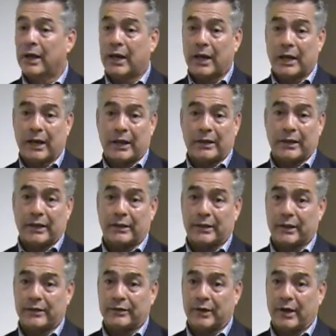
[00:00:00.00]
And I think
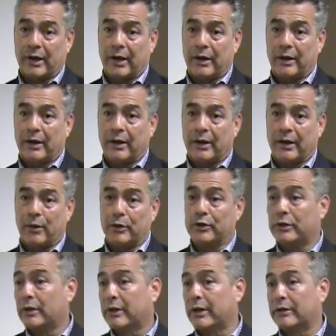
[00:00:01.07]
that when you
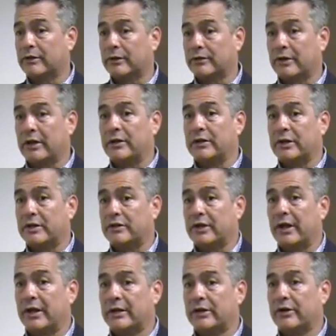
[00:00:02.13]
look at the
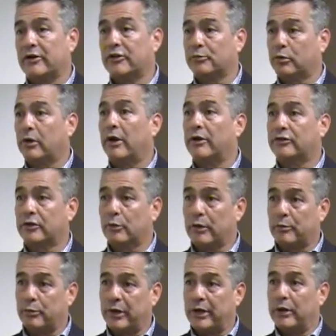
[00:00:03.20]
10 years plus that
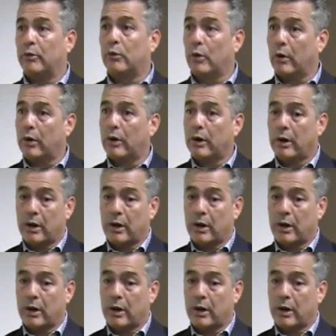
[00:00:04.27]
we've been at war,